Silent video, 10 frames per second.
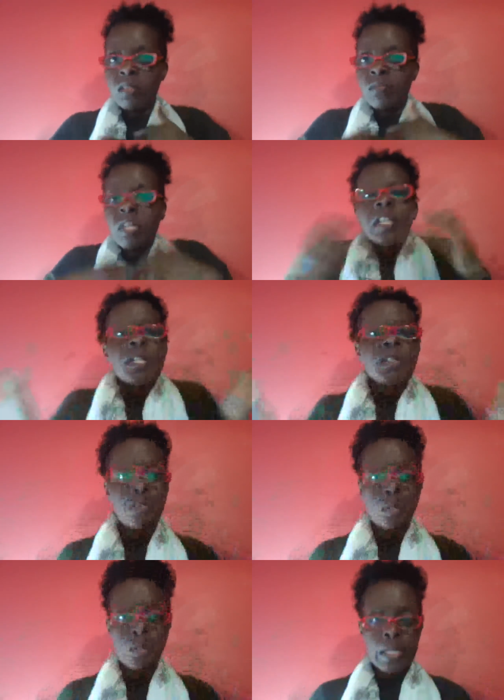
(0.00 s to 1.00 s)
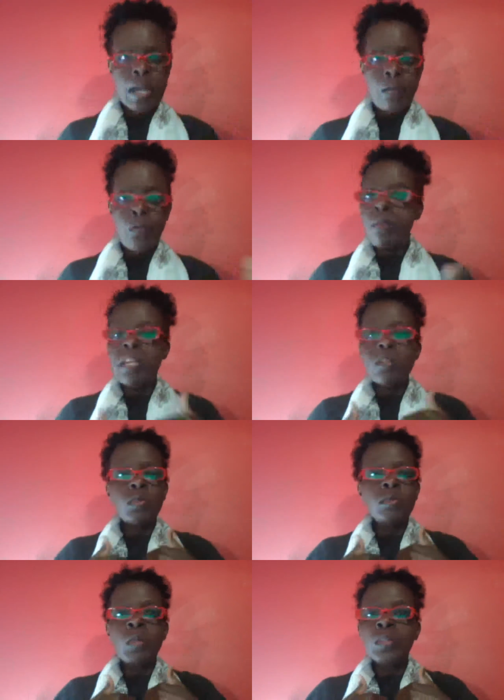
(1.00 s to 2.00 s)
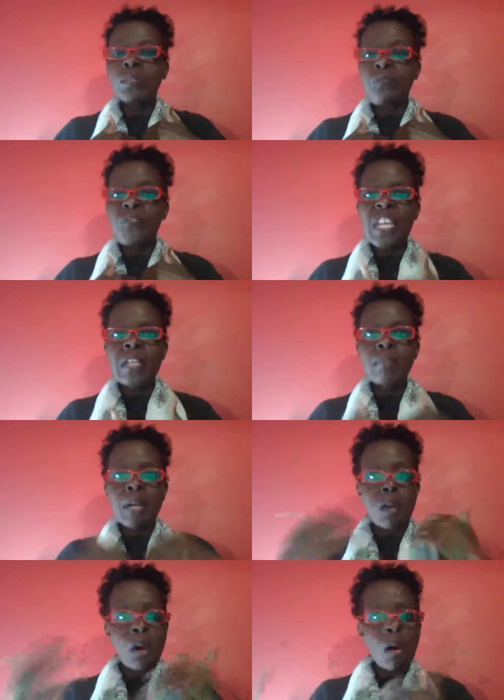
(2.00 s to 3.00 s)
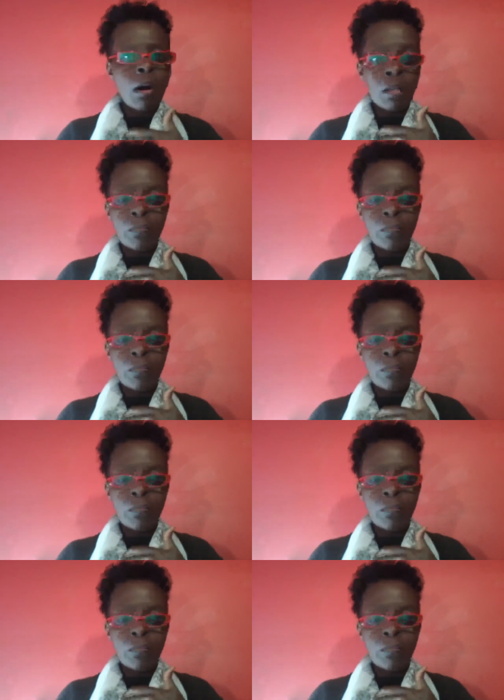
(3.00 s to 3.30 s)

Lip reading: that he's not there. We may not feel him at all.